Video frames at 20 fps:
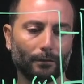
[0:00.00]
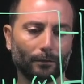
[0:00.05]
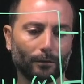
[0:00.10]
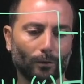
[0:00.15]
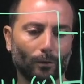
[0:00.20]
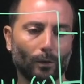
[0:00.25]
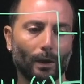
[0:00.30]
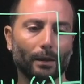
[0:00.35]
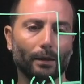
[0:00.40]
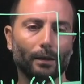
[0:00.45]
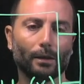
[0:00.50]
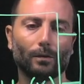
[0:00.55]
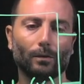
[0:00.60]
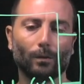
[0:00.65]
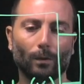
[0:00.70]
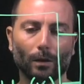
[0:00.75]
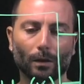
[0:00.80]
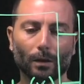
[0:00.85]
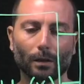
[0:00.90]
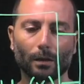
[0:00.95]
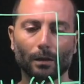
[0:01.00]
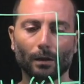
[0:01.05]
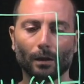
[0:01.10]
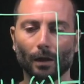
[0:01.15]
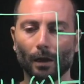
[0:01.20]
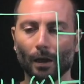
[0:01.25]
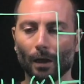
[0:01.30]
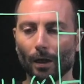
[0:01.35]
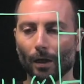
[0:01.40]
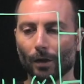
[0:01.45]
when this works.
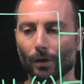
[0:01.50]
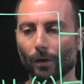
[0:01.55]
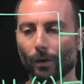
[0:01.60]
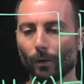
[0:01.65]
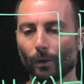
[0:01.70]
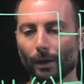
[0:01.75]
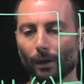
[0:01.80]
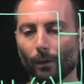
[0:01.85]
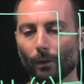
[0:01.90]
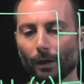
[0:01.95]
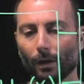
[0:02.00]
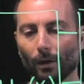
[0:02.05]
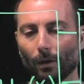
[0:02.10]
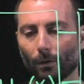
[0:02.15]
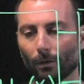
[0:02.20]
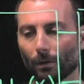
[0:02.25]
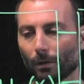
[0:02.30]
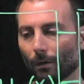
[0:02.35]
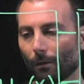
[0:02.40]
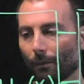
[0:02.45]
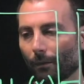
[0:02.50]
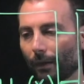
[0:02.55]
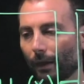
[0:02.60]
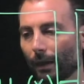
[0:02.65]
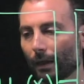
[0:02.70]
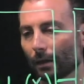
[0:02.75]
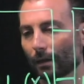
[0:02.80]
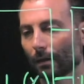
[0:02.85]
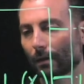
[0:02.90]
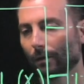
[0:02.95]
So we know some
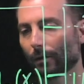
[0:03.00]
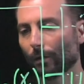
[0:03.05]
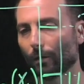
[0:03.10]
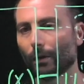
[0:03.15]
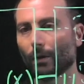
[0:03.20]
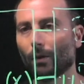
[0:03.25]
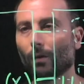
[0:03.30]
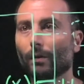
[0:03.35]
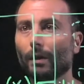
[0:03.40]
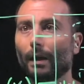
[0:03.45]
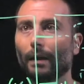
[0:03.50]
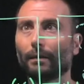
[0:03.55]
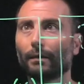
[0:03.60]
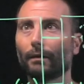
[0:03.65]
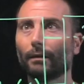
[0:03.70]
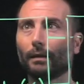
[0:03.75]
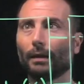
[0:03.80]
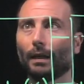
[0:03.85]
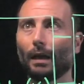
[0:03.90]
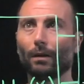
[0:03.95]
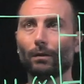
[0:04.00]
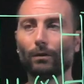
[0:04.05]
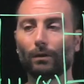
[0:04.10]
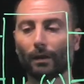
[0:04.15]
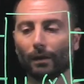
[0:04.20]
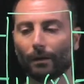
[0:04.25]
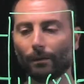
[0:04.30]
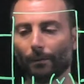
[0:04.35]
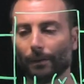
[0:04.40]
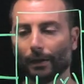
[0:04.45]
things. So we know that the
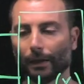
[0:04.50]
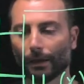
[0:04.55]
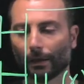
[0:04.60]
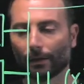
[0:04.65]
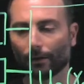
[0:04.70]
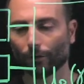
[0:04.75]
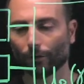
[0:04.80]
algorithm is